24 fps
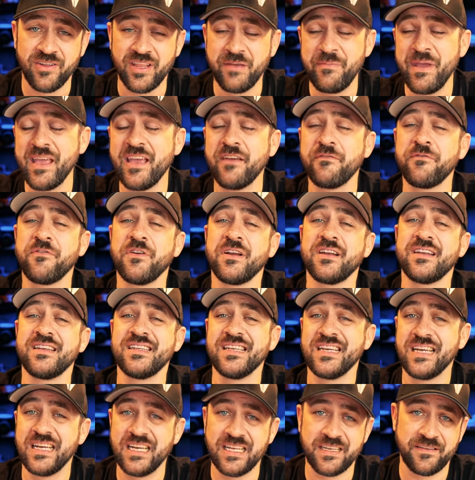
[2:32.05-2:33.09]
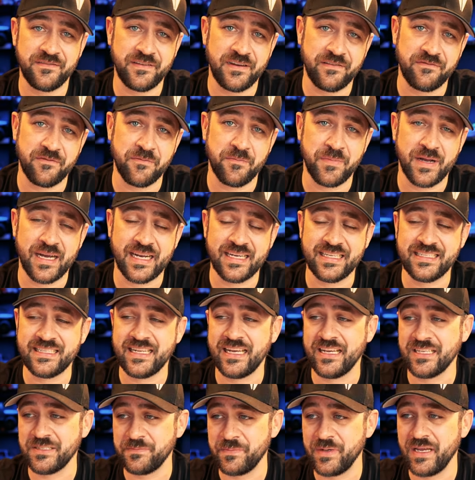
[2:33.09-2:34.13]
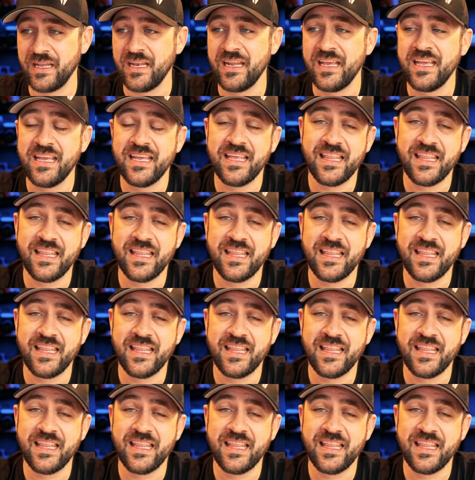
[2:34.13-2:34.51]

They make it for a ton of different body styles, but